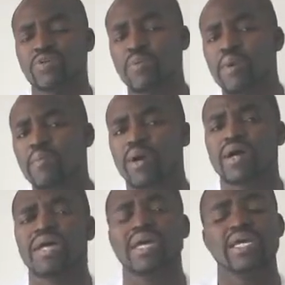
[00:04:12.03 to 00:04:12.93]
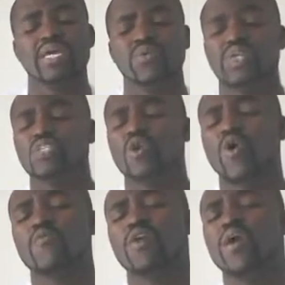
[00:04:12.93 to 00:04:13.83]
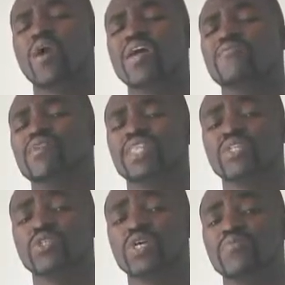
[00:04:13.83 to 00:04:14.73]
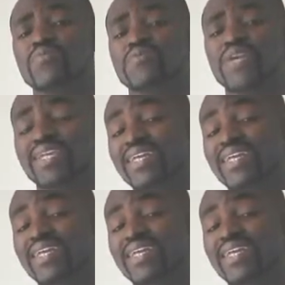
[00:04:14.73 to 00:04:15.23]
Now remember, he wanted to offer everything to him free.